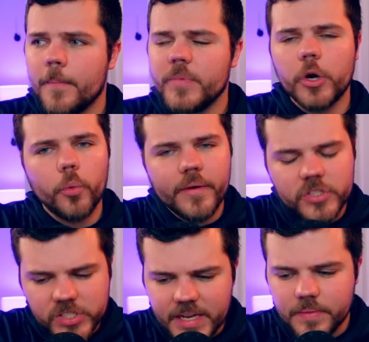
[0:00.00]
you know, we've
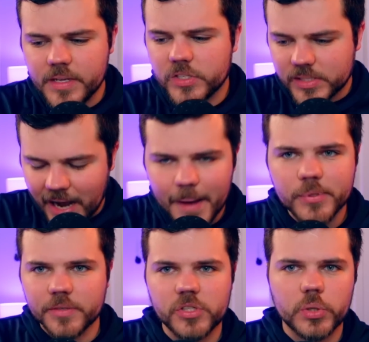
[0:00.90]
seen these
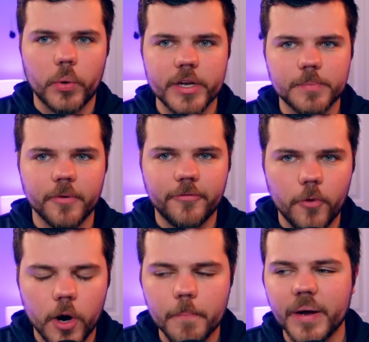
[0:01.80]
types of stories
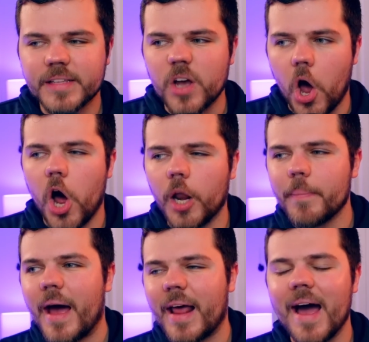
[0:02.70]
before, but it's all
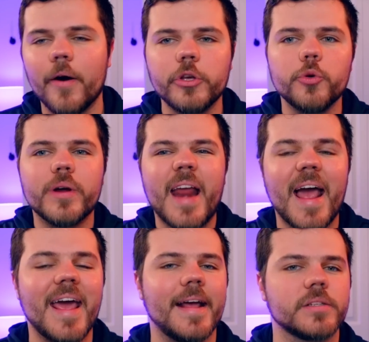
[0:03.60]
about how you
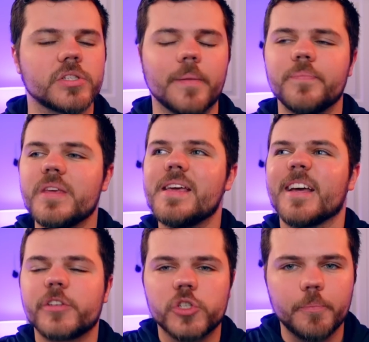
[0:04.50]
enhance the
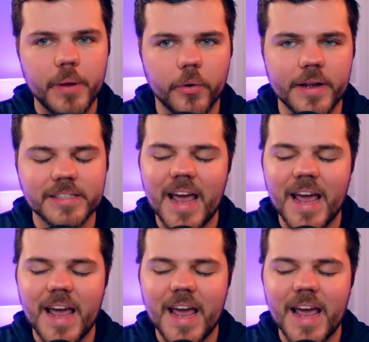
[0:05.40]
experience,